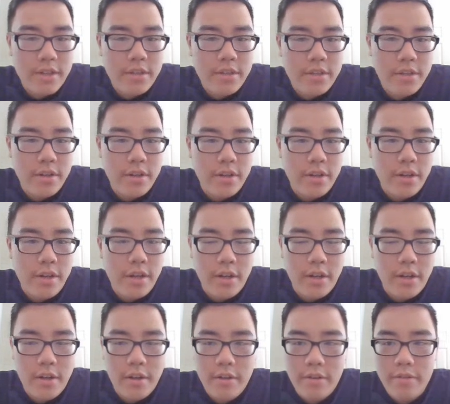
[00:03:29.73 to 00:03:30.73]
actor
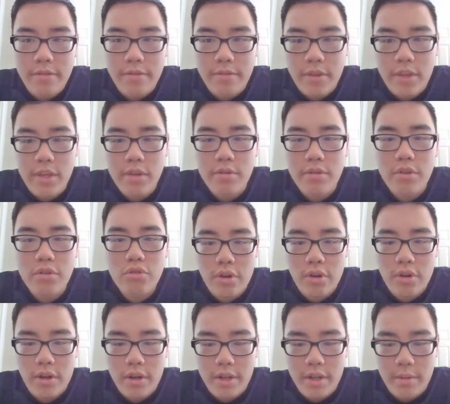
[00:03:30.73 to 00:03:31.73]
of Hugh
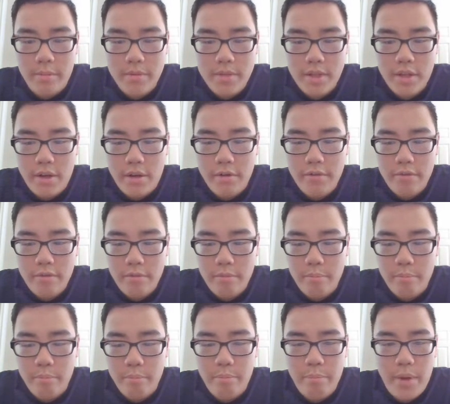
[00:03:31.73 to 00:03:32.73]
Neutron himself
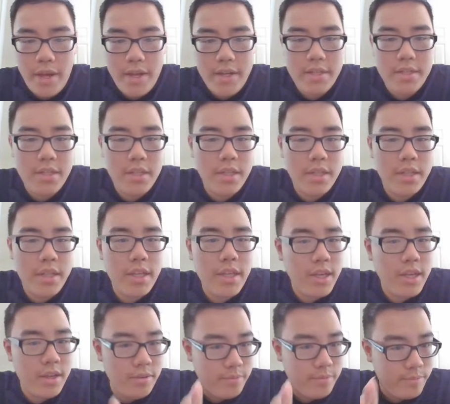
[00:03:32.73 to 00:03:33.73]

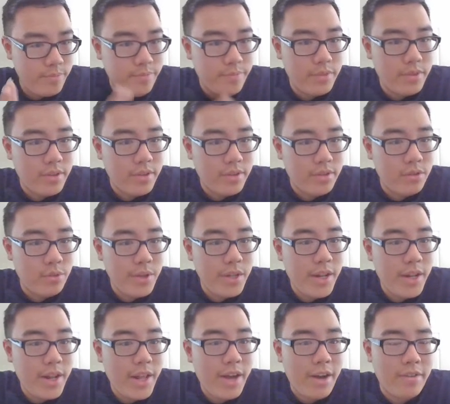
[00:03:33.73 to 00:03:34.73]
basically
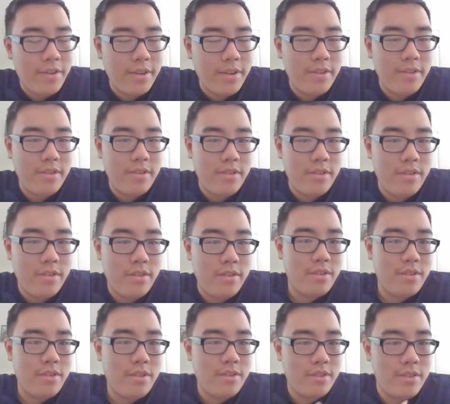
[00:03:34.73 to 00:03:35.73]
tweeted out.
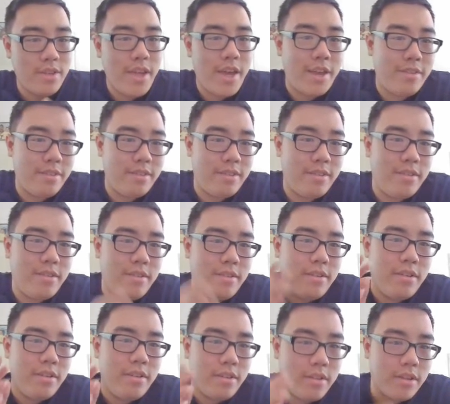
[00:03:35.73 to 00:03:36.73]
So yes,
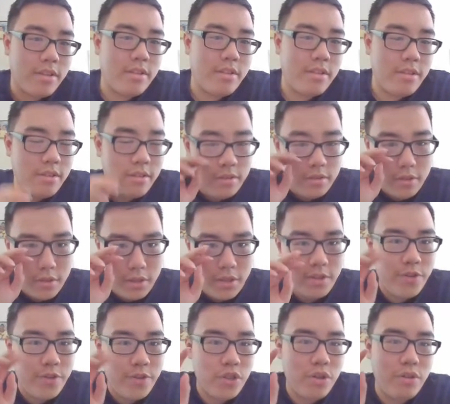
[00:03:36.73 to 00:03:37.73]

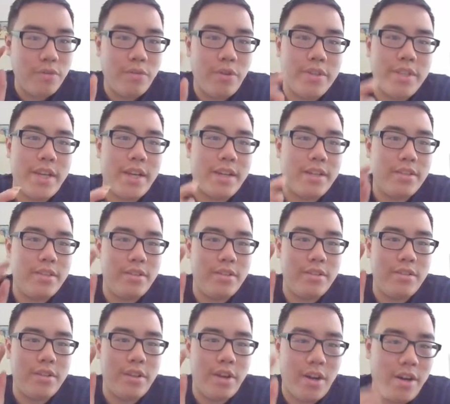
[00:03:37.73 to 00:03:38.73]
the official voice
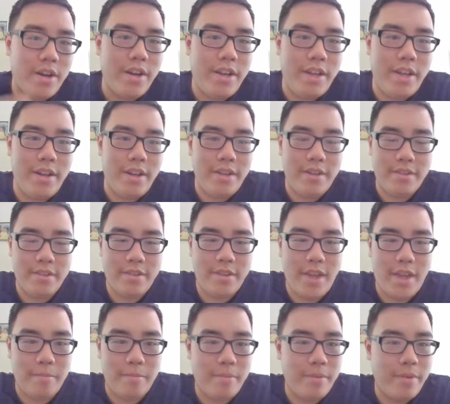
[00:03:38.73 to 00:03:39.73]
actors are in this
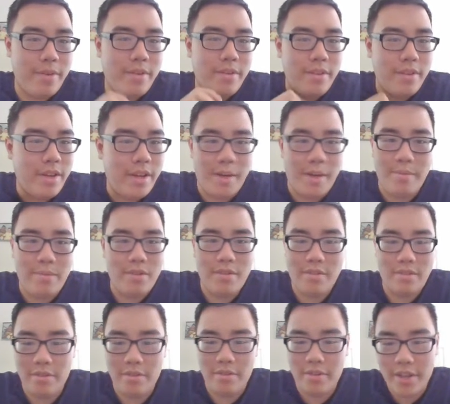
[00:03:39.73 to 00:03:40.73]
game. I'm
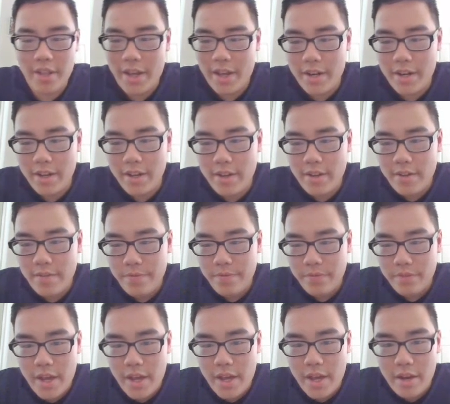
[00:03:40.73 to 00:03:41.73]
just so glad.
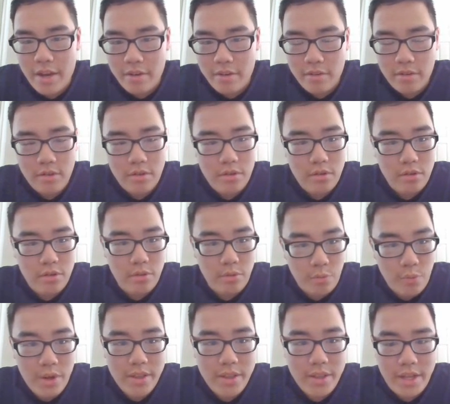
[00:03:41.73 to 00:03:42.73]
Now,
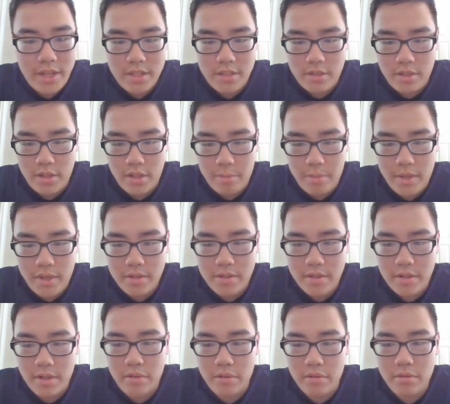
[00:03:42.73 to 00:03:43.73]
one last
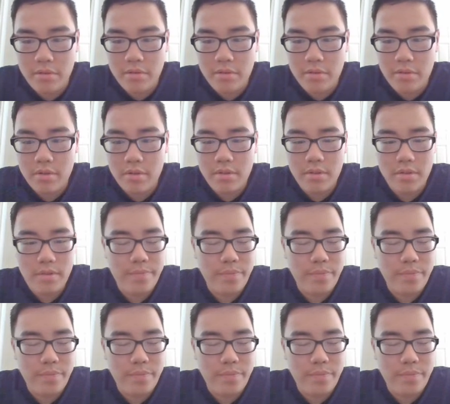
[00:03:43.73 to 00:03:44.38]
piece of news.